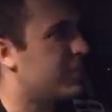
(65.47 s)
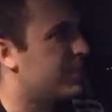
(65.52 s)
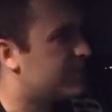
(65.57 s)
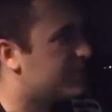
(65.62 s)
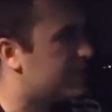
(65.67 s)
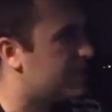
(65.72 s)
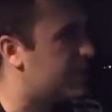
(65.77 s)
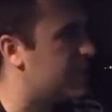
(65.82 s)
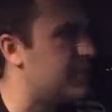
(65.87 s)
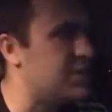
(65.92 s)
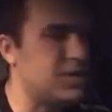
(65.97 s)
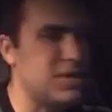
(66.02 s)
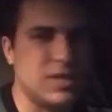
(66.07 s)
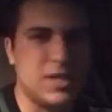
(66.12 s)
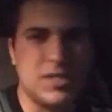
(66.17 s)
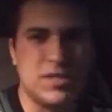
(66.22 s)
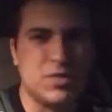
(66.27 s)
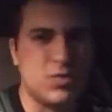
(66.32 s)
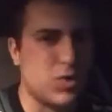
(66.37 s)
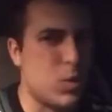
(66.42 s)

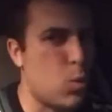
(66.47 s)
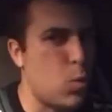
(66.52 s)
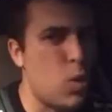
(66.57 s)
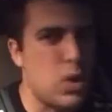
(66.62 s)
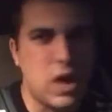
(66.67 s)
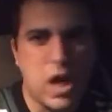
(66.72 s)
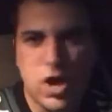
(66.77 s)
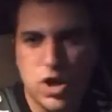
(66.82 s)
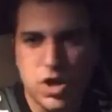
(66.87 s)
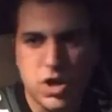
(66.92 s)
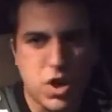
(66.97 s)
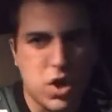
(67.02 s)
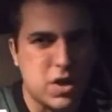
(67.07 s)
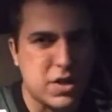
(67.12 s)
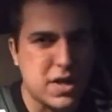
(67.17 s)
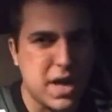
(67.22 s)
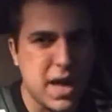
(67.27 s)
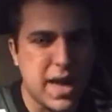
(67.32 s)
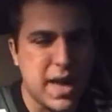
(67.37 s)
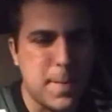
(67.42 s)
his
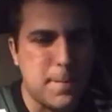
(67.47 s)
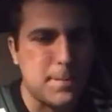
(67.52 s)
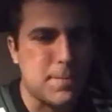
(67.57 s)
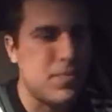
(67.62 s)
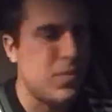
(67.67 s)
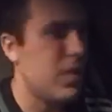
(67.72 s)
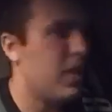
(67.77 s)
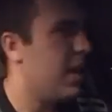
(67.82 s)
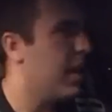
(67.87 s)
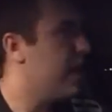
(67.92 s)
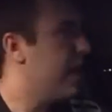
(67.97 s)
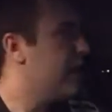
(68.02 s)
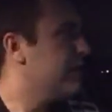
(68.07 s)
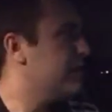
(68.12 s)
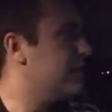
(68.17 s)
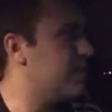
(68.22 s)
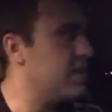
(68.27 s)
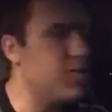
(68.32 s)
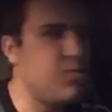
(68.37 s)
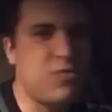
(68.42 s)
100-yard game.
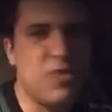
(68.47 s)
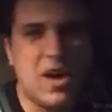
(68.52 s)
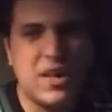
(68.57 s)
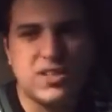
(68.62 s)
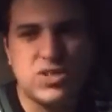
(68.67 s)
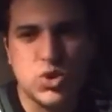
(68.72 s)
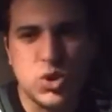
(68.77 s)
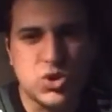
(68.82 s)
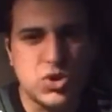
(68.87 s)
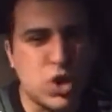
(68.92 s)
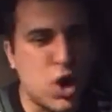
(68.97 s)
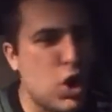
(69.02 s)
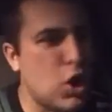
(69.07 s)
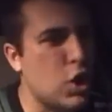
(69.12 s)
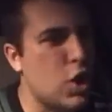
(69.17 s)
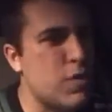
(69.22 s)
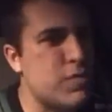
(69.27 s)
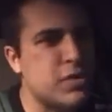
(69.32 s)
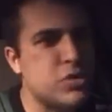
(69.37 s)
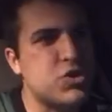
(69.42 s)
Defense was
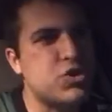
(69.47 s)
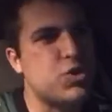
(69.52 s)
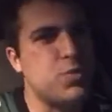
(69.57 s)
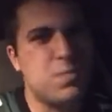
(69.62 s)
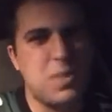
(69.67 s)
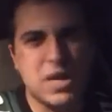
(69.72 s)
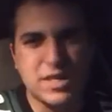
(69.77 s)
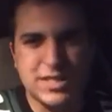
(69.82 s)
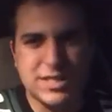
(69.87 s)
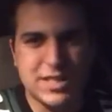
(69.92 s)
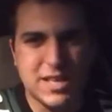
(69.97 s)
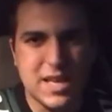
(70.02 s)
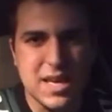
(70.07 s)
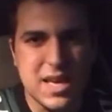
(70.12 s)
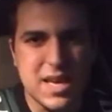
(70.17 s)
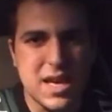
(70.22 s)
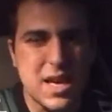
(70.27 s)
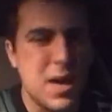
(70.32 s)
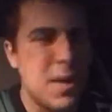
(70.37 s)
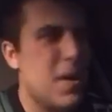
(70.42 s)
all over
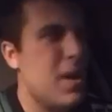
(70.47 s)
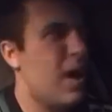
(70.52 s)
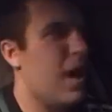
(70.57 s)
Trubisky.